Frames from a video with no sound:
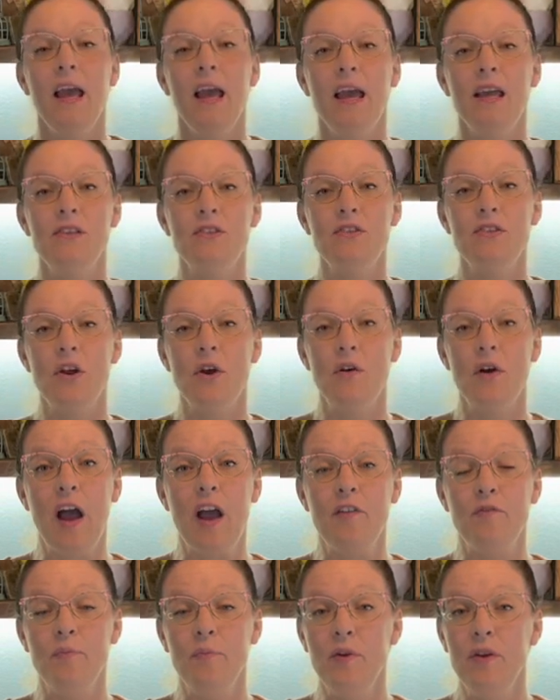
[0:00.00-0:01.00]
And so
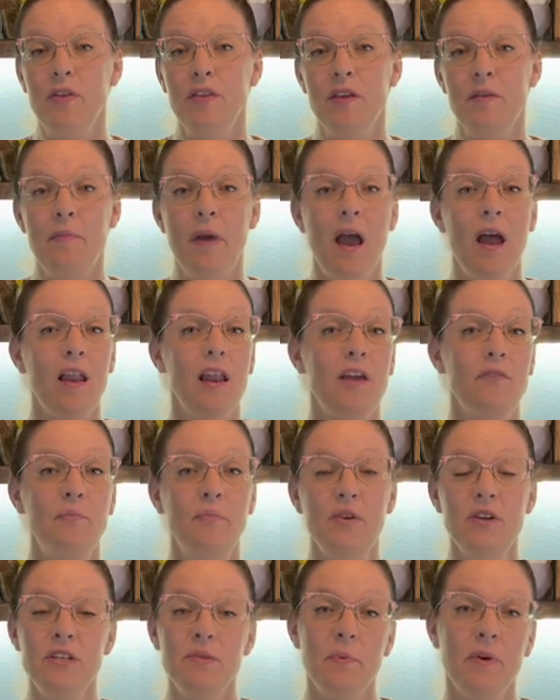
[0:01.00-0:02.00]
I've put them out, I've
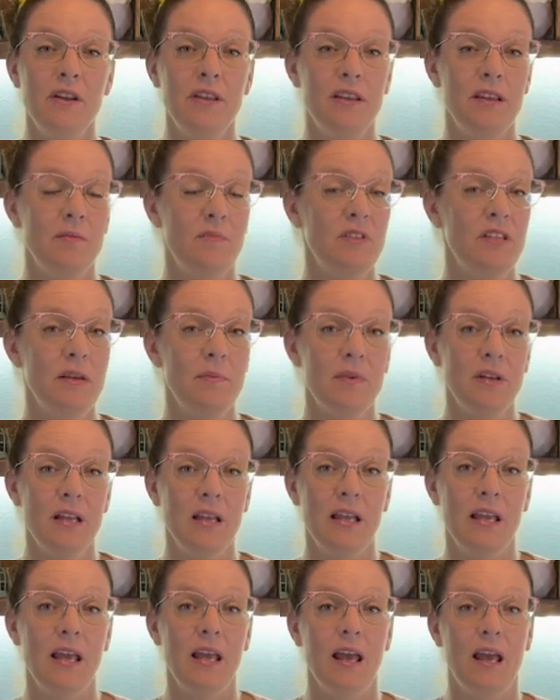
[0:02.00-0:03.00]
pre-sprouted them
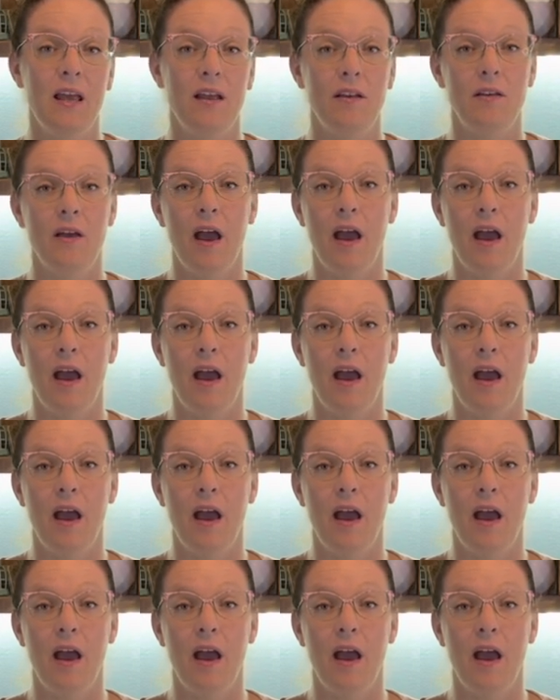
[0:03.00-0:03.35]
typically in